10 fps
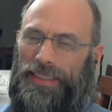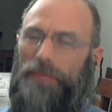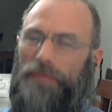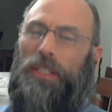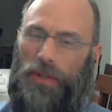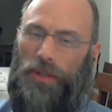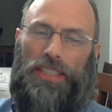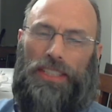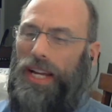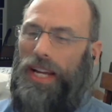Let me
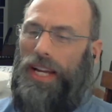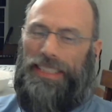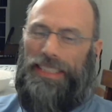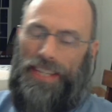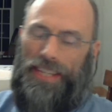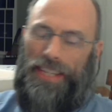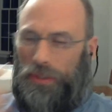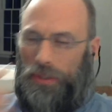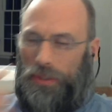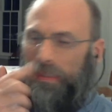correct you. This is a thing
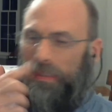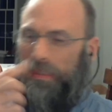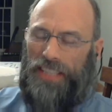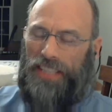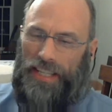that drives me nuts.